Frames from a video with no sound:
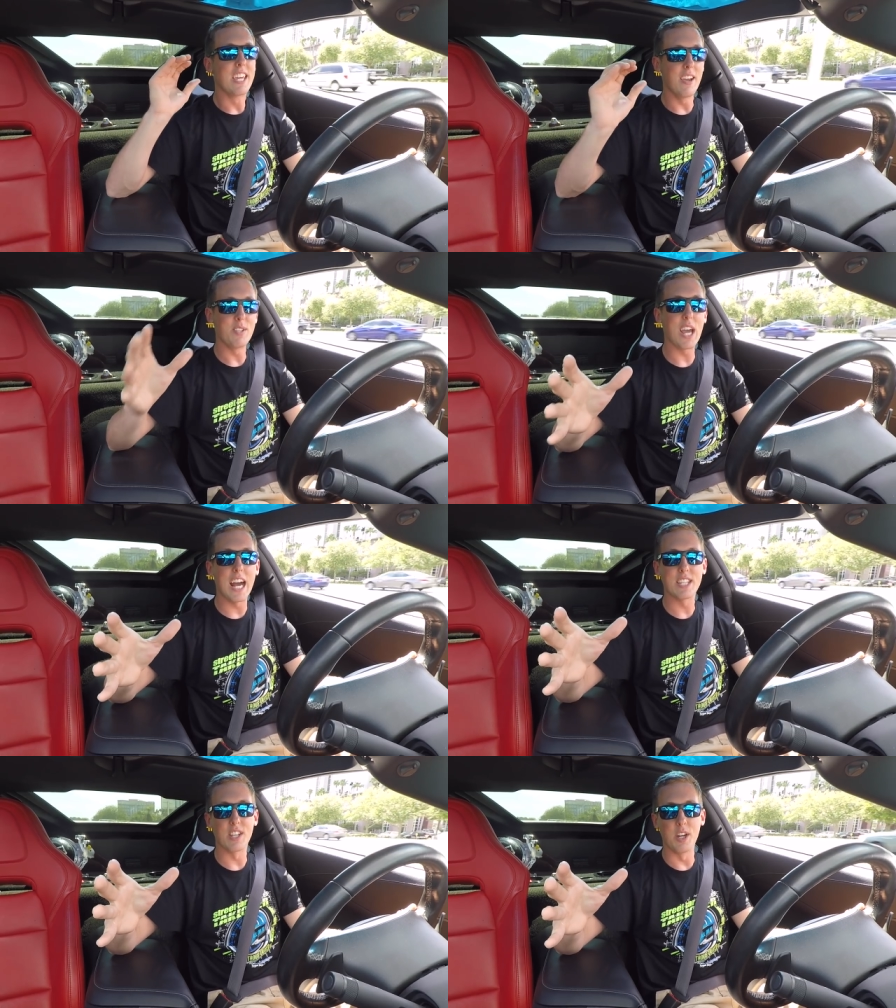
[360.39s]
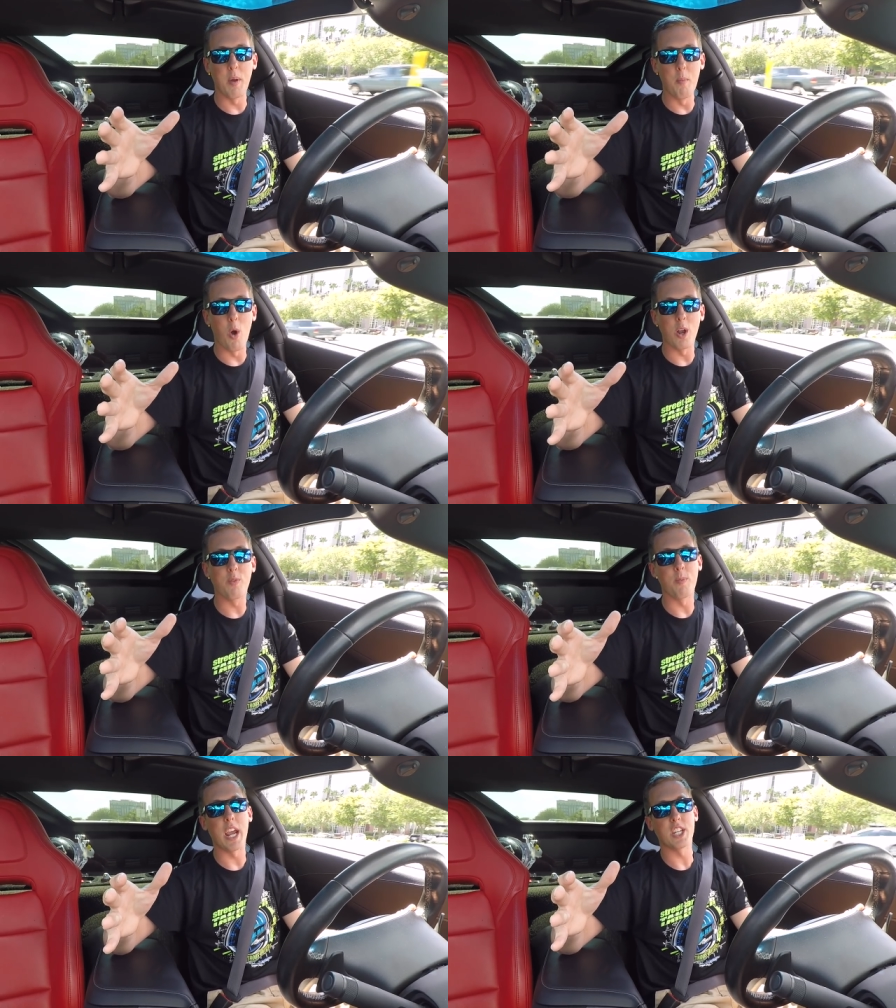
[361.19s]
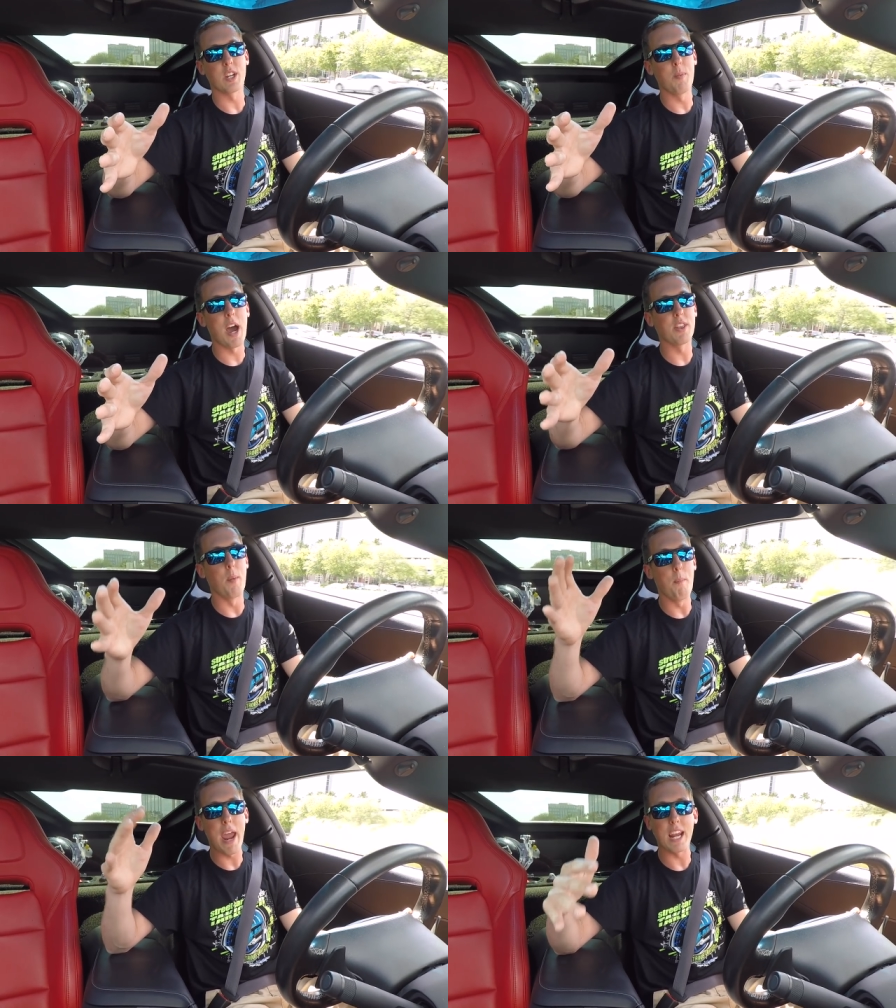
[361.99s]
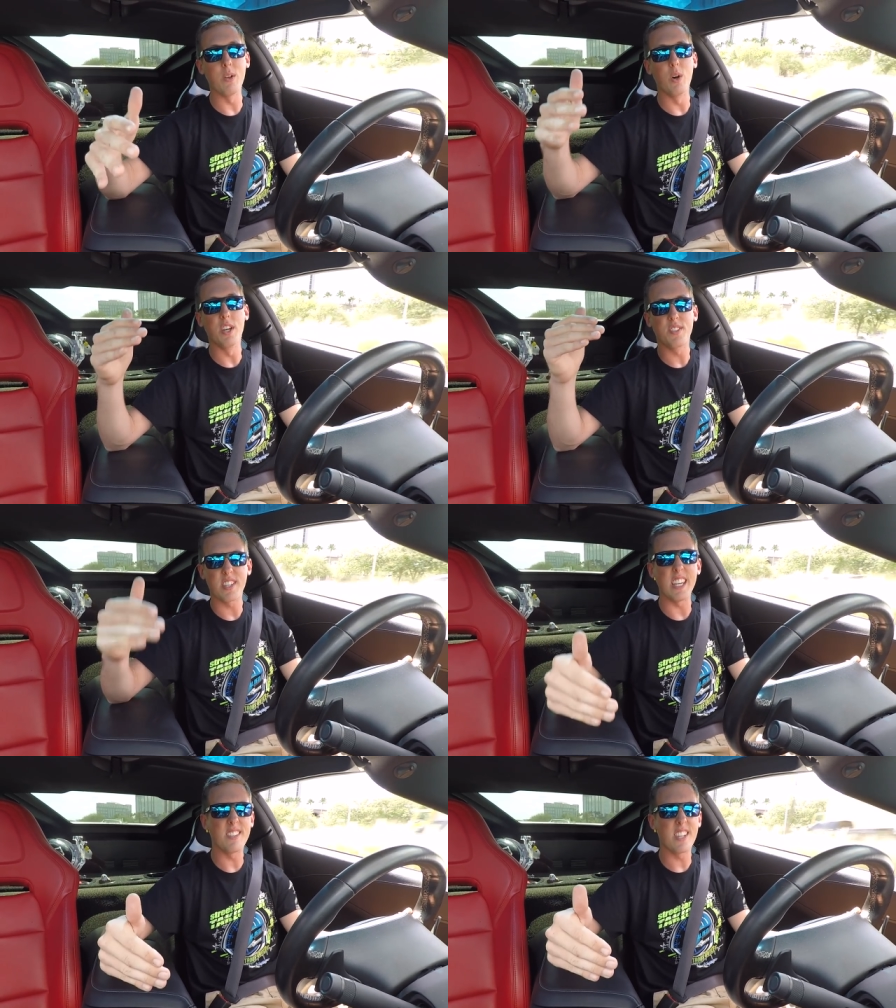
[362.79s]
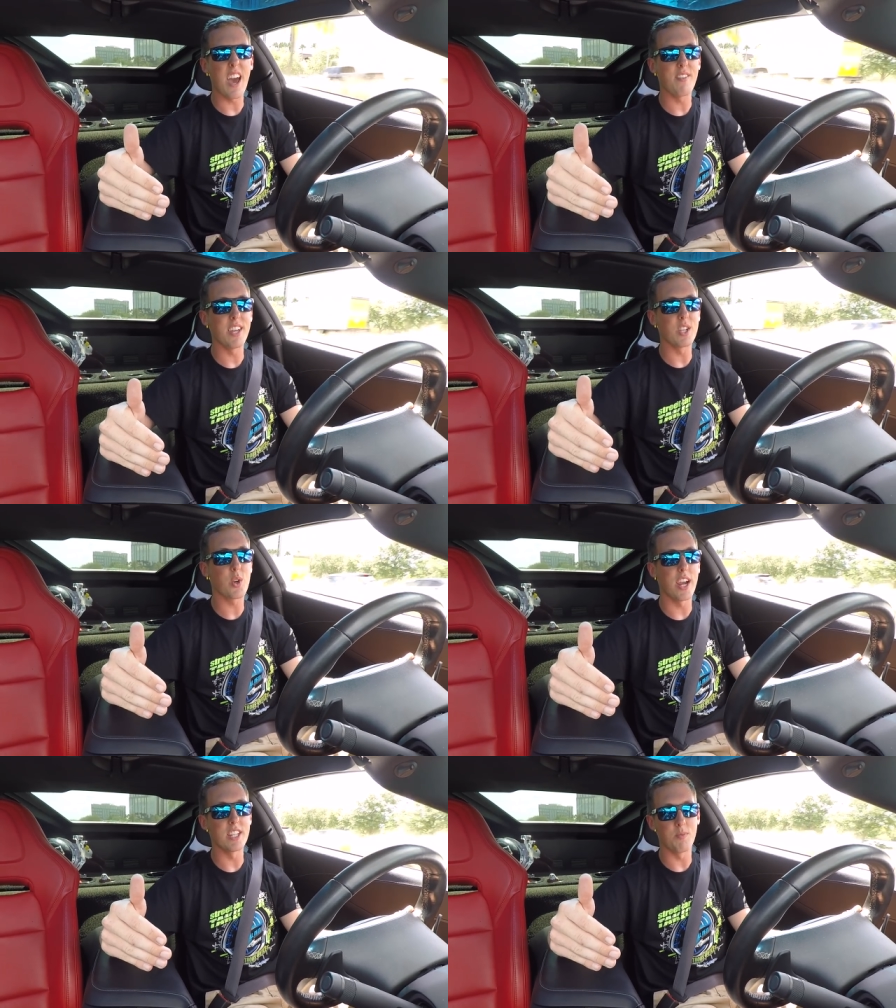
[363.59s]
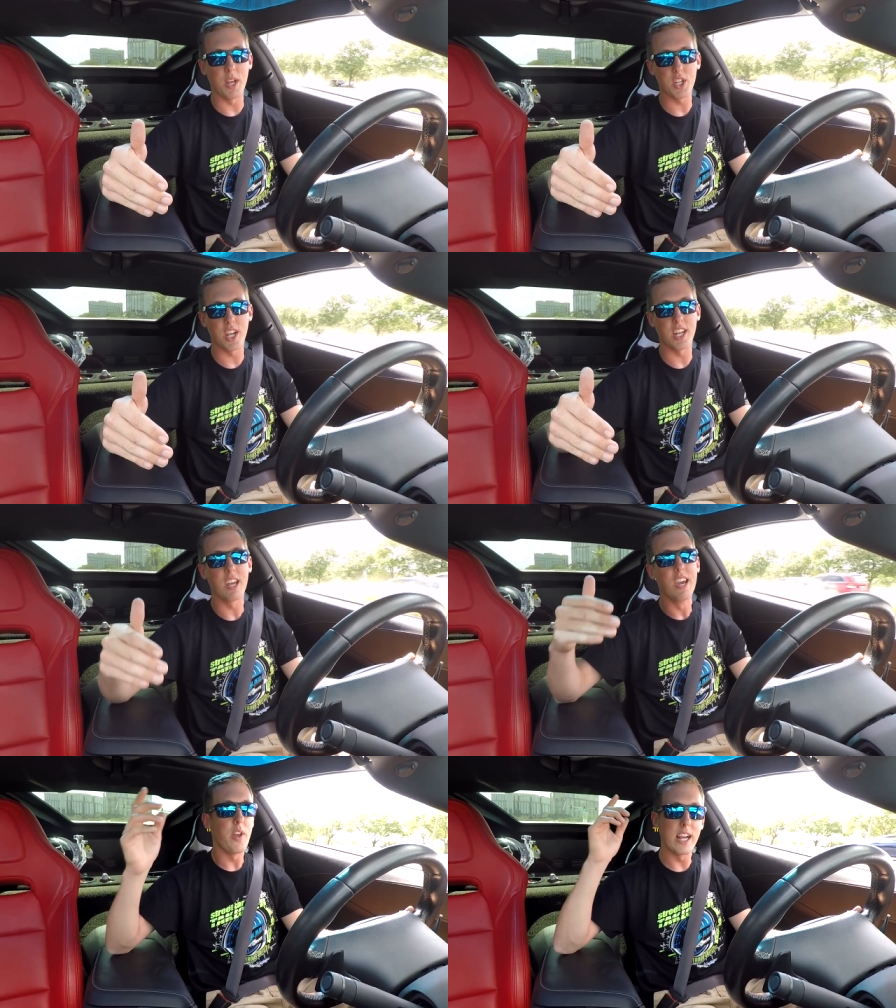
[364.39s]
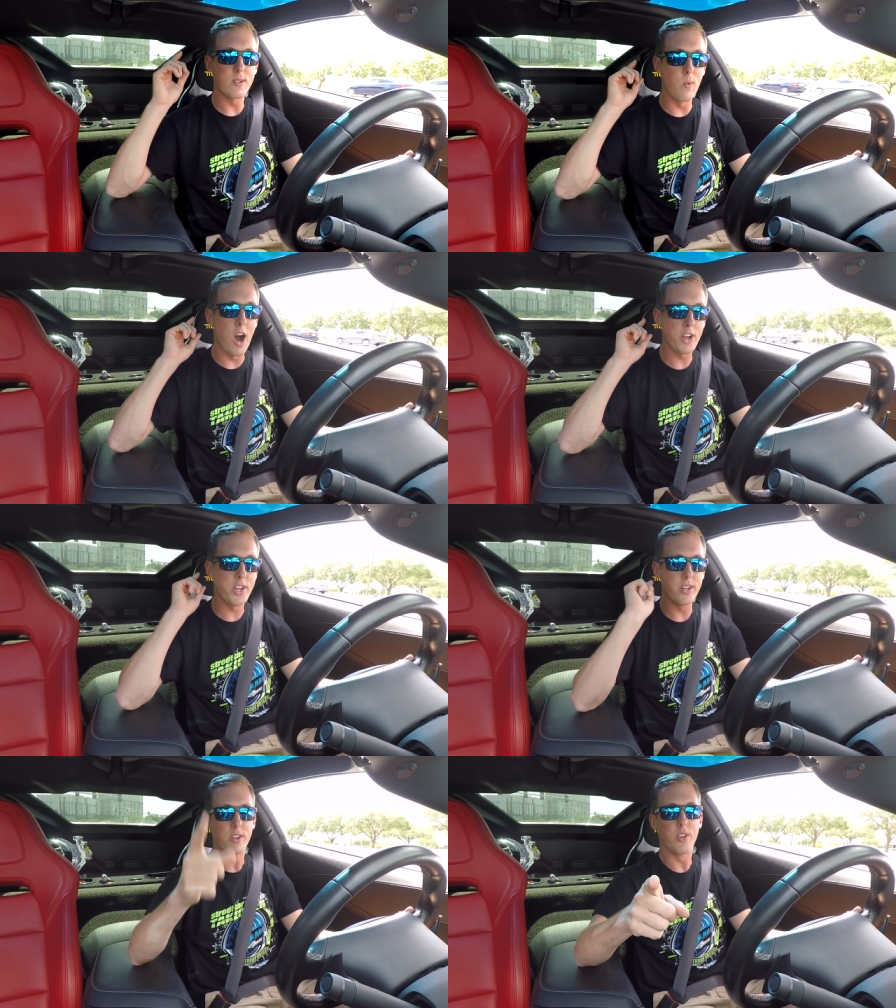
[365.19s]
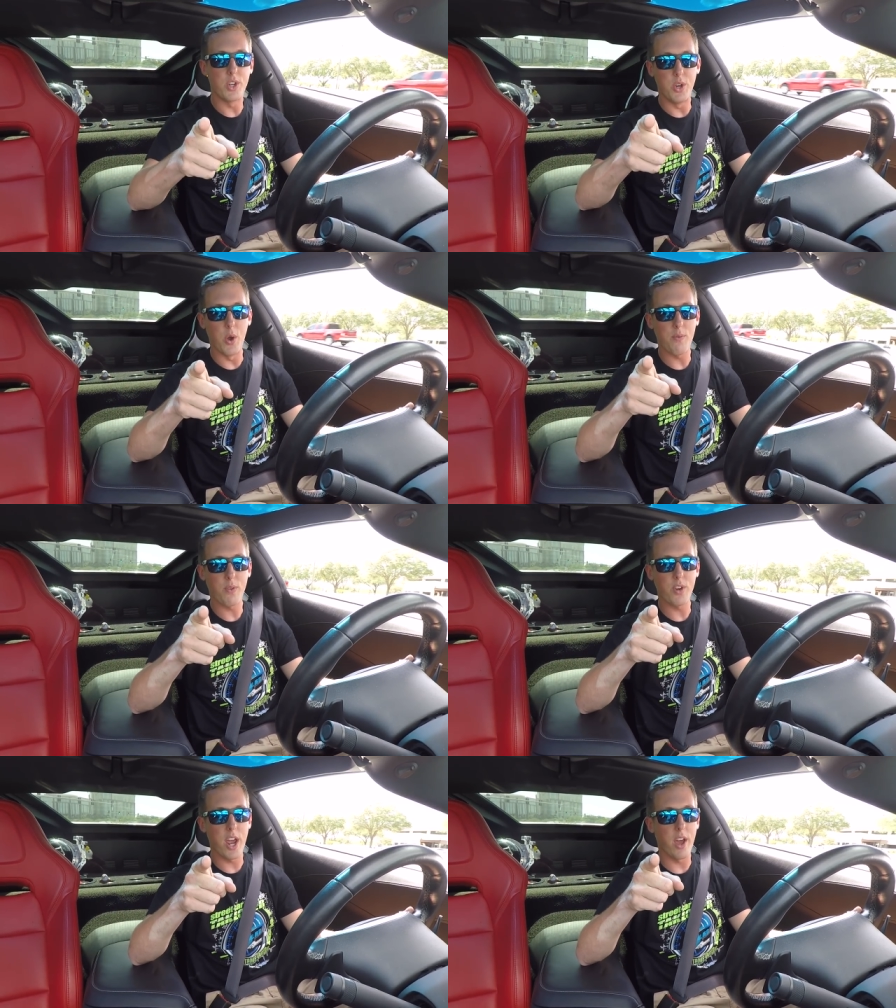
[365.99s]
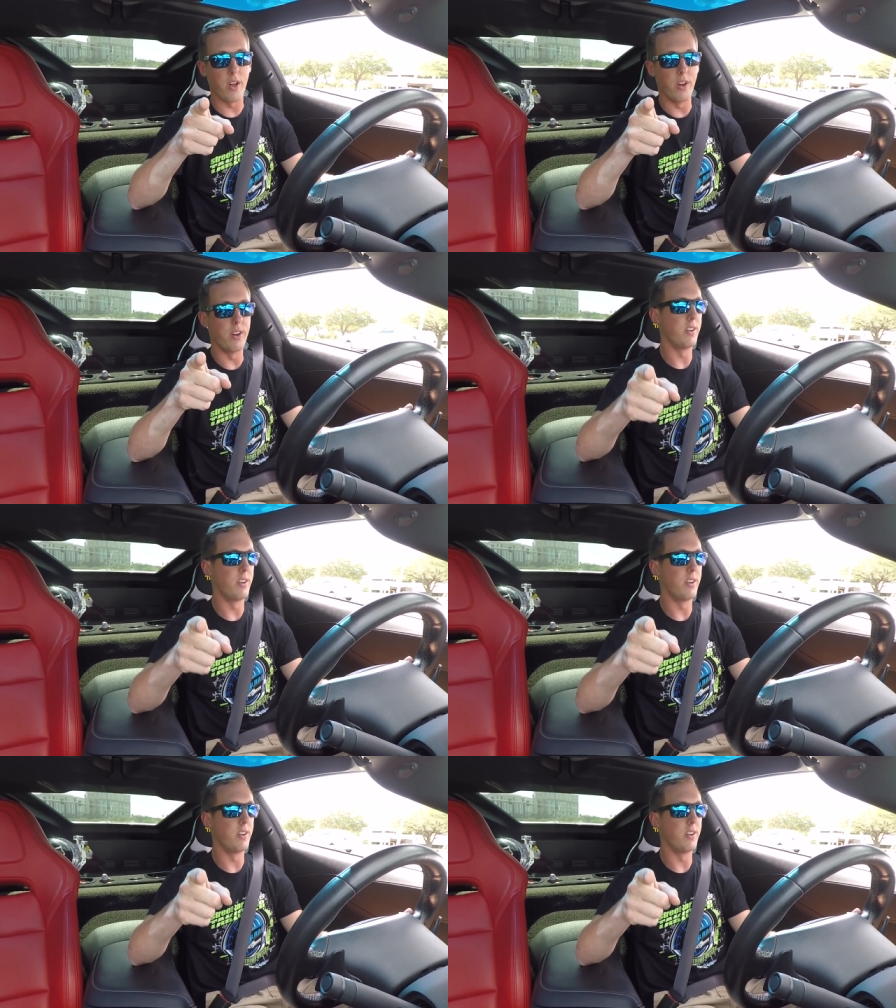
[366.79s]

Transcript: gives you guys a little bit more information about the manual C7 transmission. Thanks for watching. Do it for Dale.